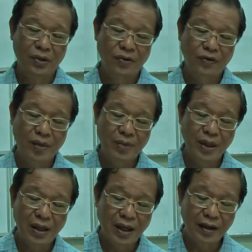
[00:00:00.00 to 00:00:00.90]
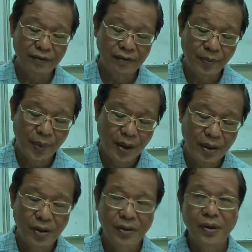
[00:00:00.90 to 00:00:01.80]
to family life,
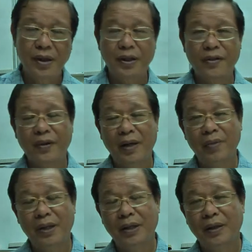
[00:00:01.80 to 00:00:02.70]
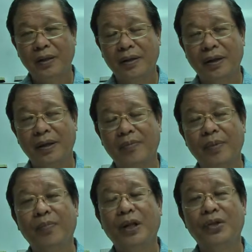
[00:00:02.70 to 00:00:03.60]
so that this family can
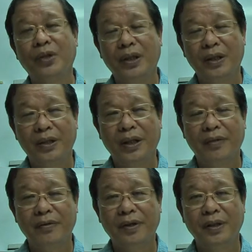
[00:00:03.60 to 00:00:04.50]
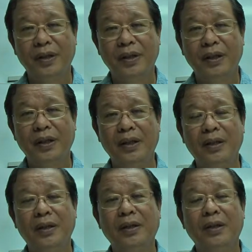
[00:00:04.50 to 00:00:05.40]
perpetuate itself in
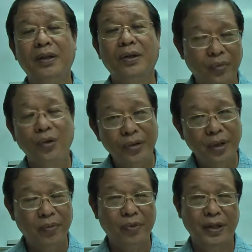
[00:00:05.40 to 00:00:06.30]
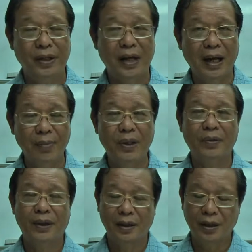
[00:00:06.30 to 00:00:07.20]
a wholesome way, happy
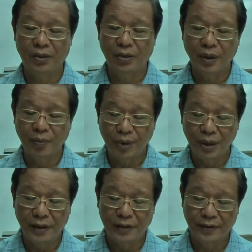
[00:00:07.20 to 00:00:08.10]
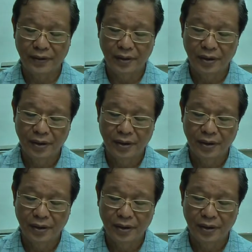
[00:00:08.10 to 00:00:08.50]
way, as human beings.